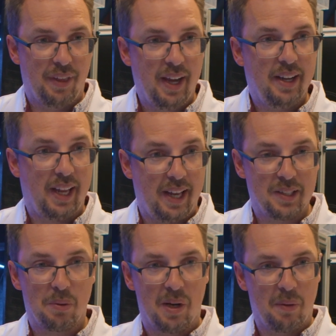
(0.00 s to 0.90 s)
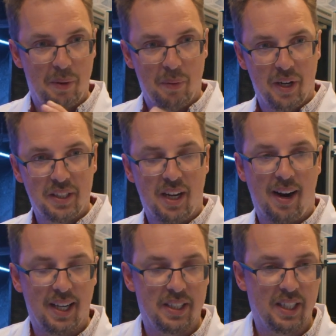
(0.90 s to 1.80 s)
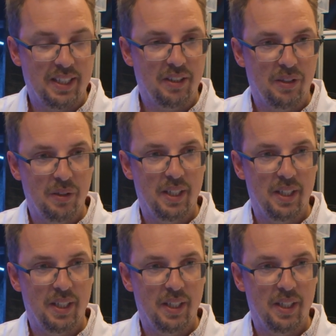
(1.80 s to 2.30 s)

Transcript: that, hence why we work tirelessly to do